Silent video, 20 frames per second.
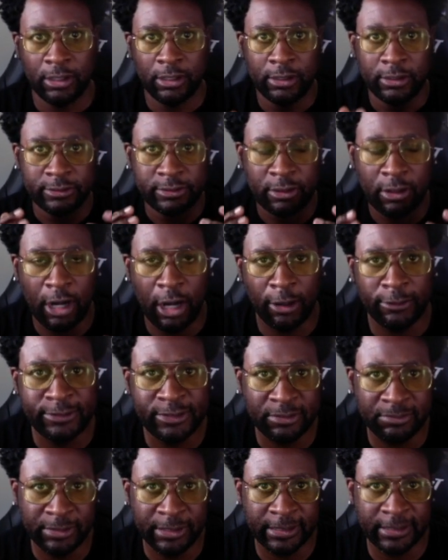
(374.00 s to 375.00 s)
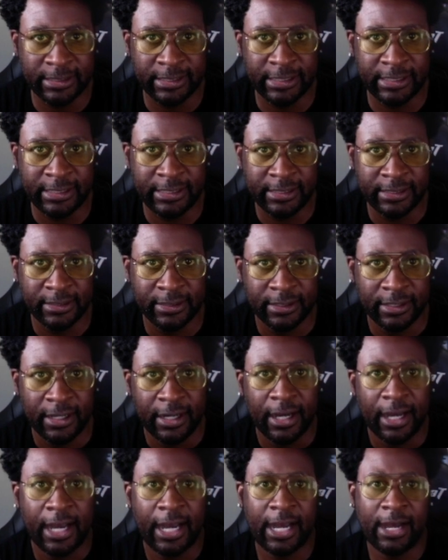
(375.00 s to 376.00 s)
So ultimately,
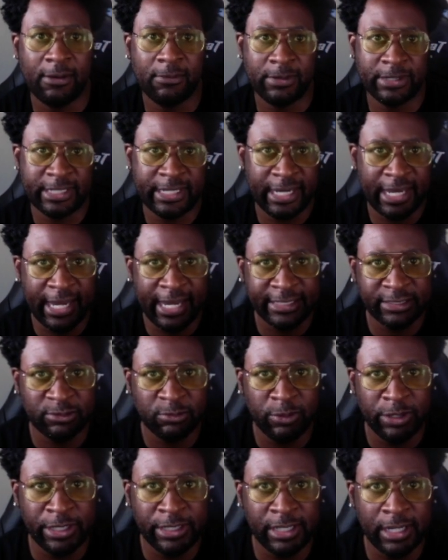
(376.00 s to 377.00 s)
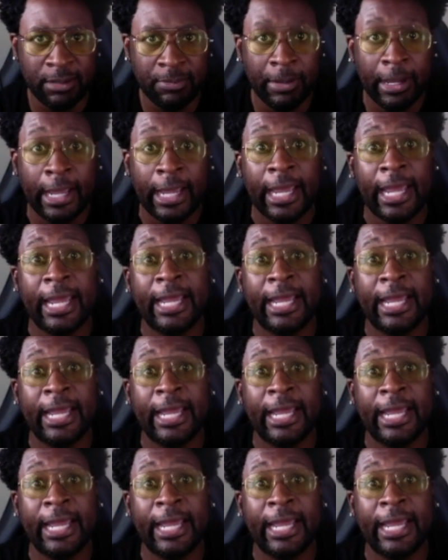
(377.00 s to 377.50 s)
our cash went up